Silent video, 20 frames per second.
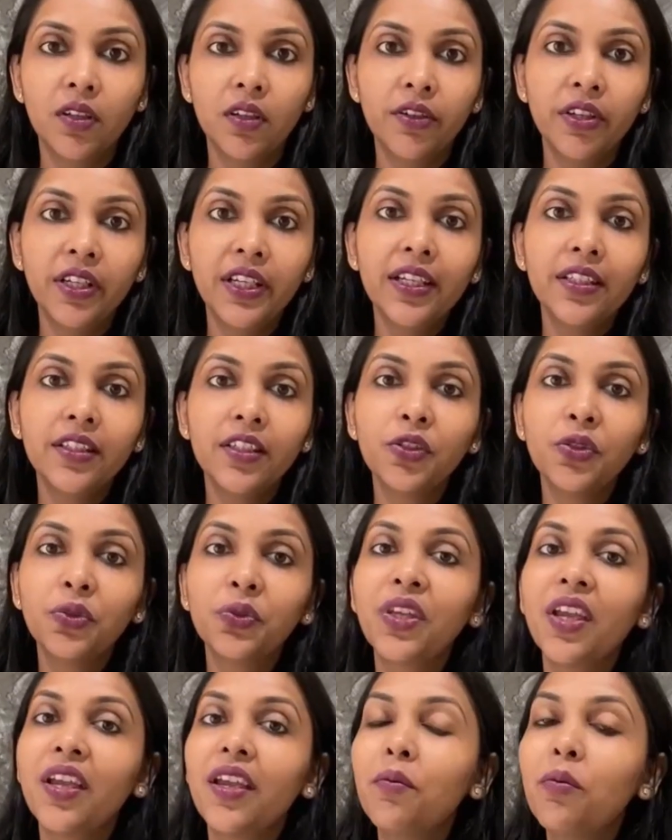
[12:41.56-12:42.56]
related to
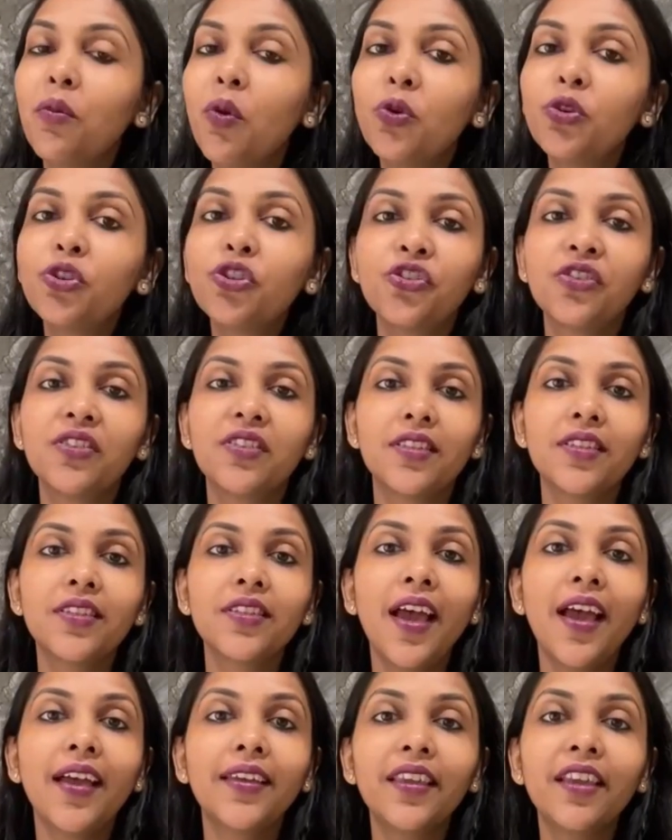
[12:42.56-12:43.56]
their emotions
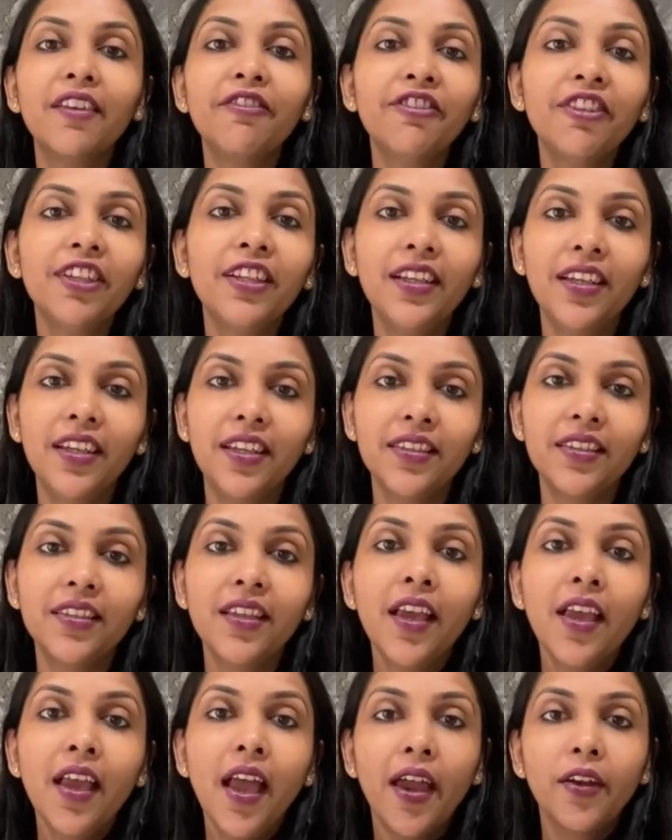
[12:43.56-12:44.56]
and their feelings,
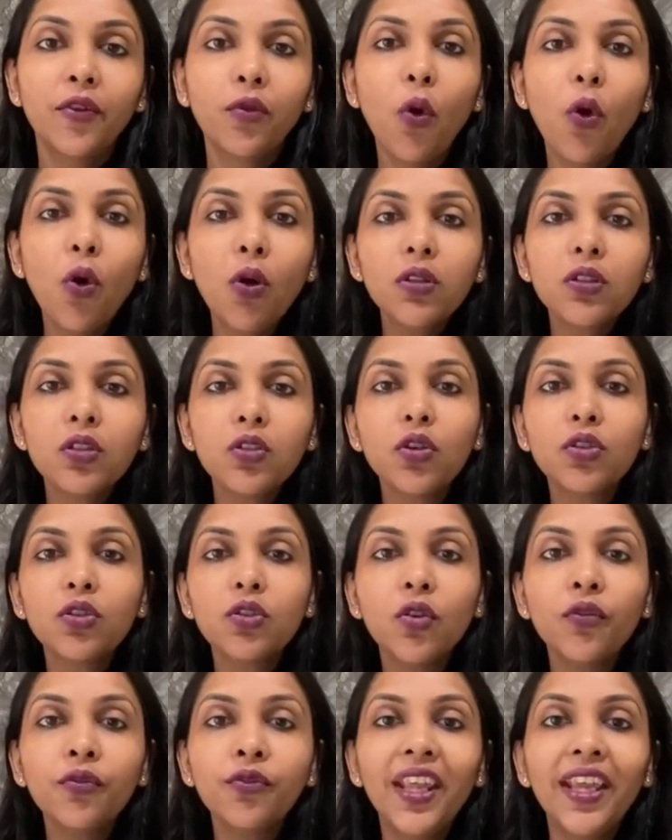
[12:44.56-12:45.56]
and all sorts
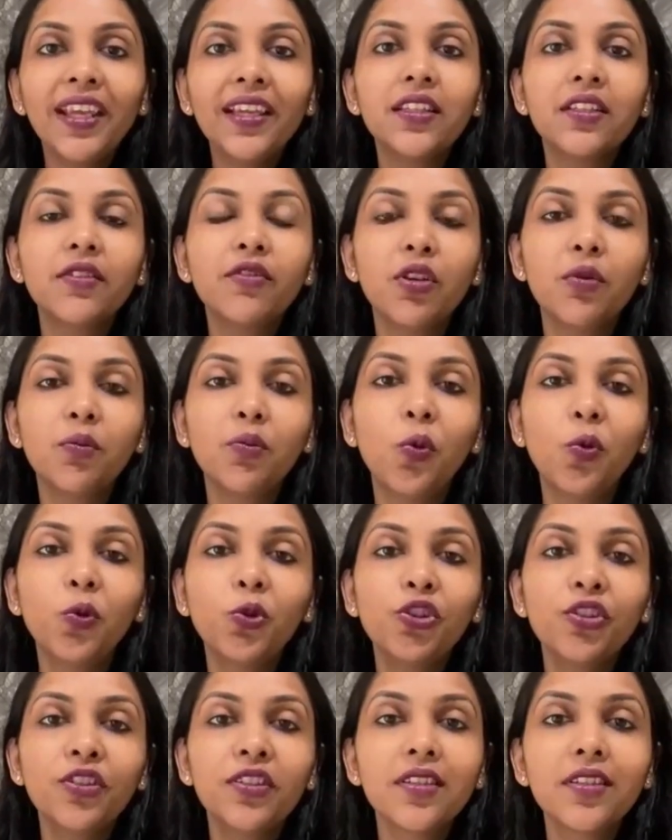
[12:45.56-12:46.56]
of negative
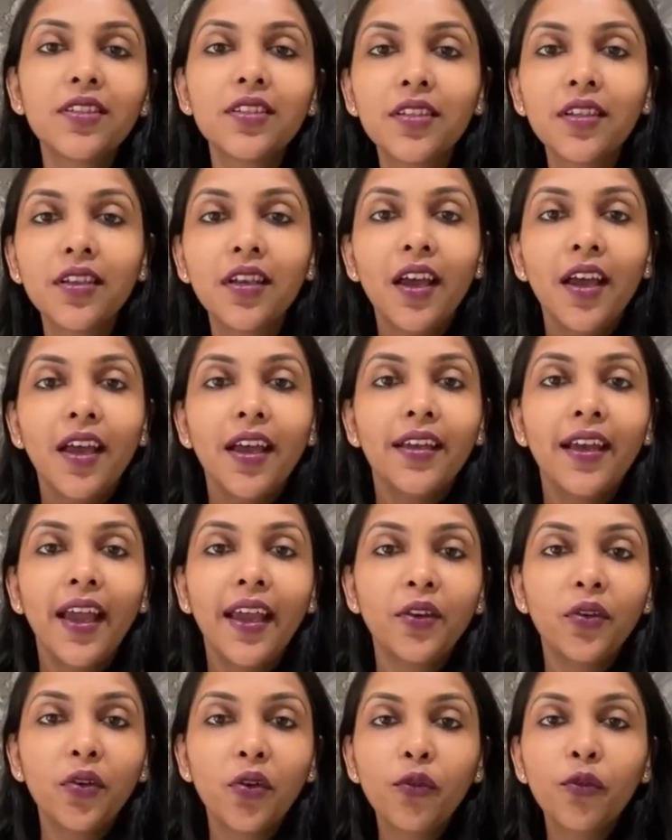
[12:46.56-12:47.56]
emotions
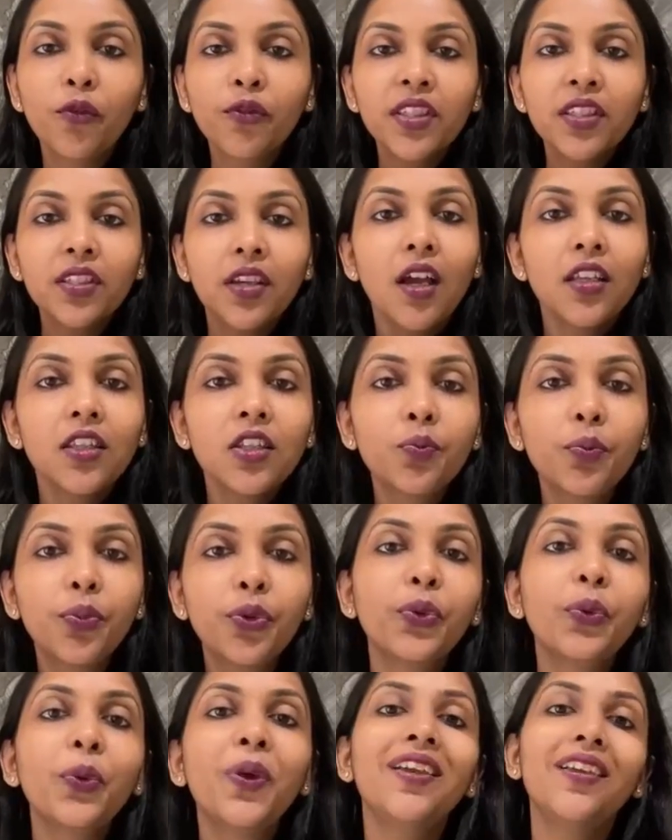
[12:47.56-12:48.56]
kind of starts
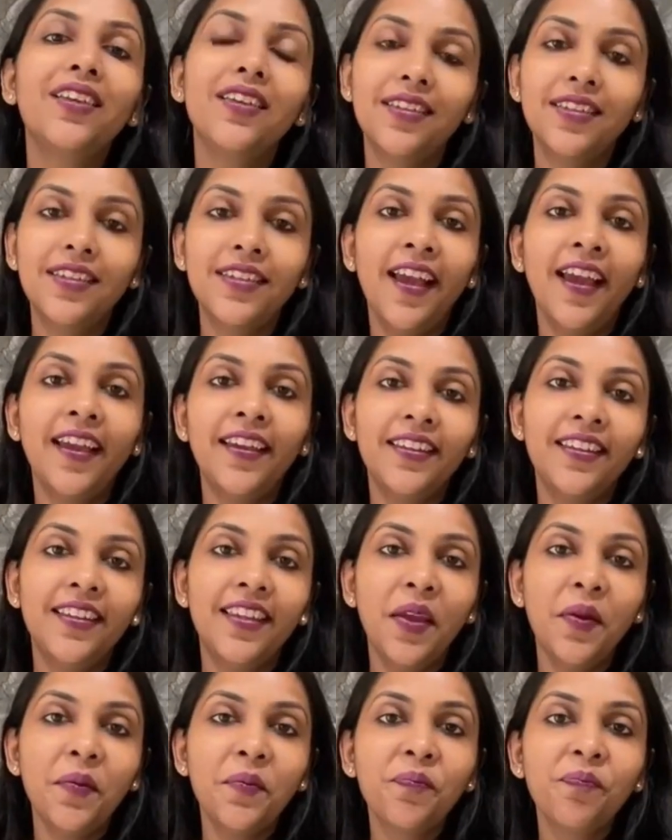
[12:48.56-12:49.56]
brewing inside
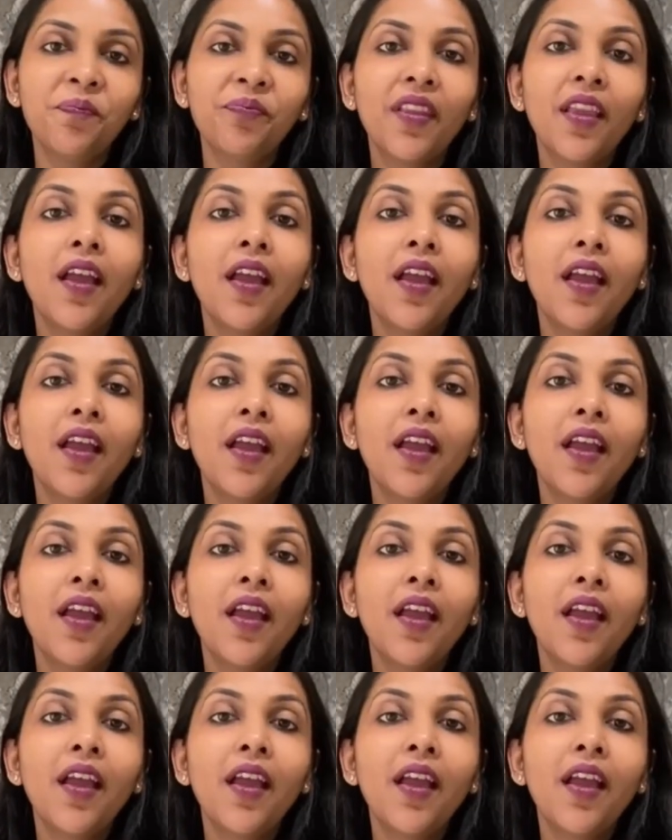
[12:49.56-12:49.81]
them.